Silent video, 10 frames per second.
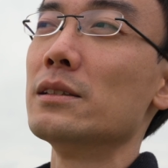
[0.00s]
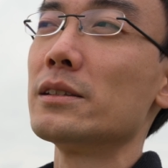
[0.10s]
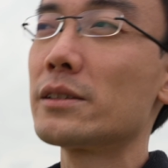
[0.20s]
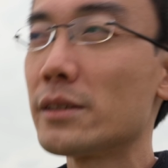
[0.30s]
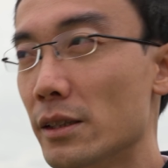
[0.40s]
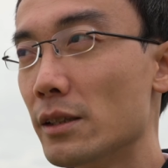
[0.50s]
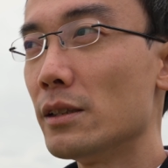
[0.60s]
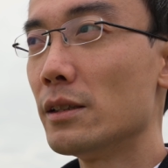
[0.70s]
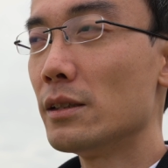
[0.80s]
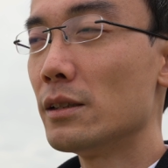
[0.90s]

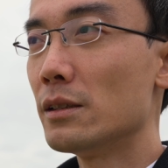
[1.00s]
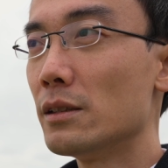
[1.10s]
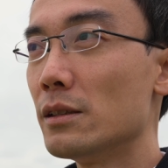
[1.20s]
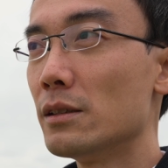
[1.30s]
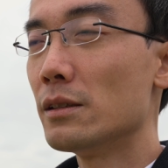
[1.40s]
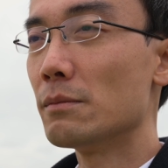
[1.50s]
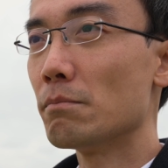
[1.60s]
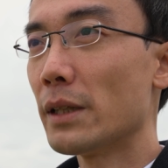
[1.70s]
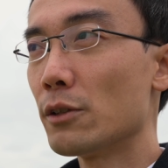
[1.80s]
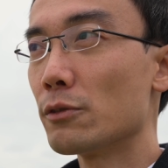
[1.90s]
AFC
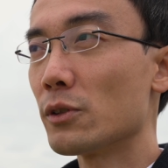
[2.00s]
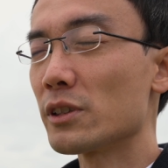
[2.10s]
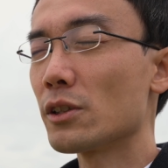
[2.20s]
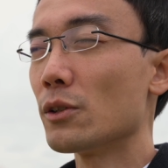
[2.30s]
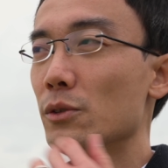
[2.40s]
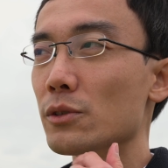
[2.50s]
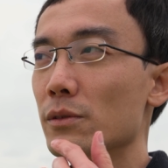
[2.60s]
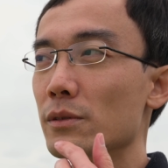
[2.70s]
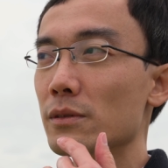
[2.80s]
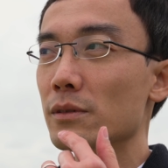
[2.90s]
manual focus, no,
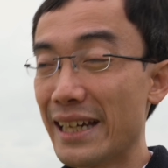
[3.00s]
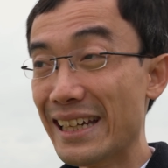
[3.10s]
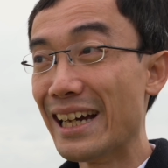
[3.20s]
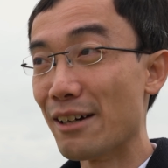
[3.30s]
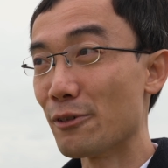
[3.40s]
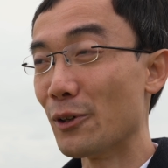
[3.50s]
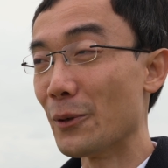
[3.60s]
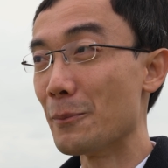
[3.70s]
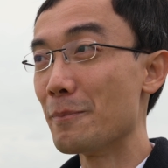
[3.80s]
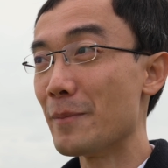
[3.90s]
AF
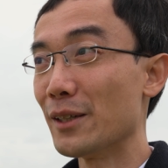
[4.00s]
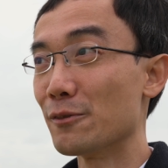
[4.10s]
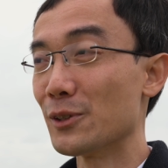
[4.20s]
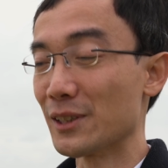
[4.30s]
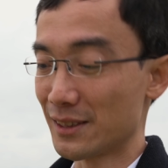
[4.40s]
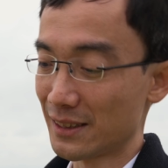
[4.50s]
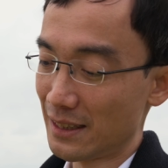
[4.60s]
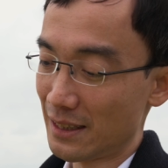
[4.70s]
or manual focus.